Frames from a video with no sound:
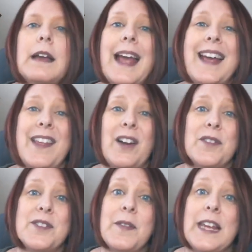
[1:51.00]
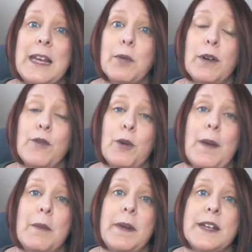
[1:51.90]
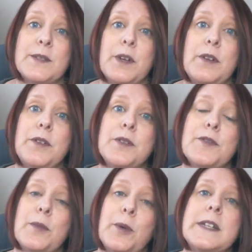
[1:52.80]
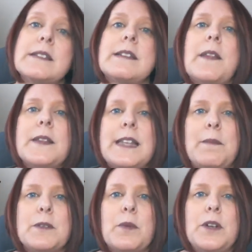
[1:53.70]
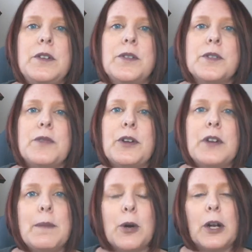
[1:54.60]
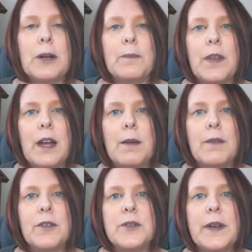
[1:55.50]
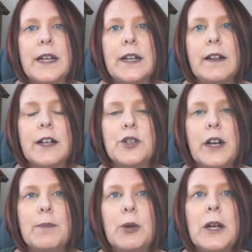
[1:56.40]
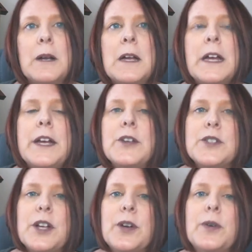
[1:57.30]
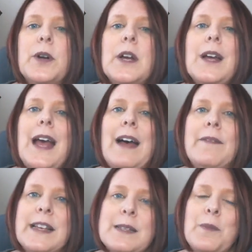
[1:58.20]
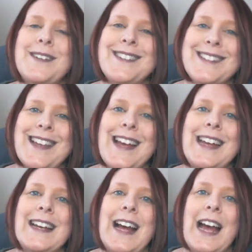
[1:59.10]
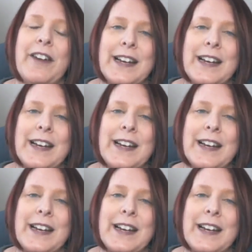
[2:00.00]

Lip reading: and then also the ebook format, because what you use for print is not the same as what you use for your ebook if you're doing an electronic book. So having someone design, hiring a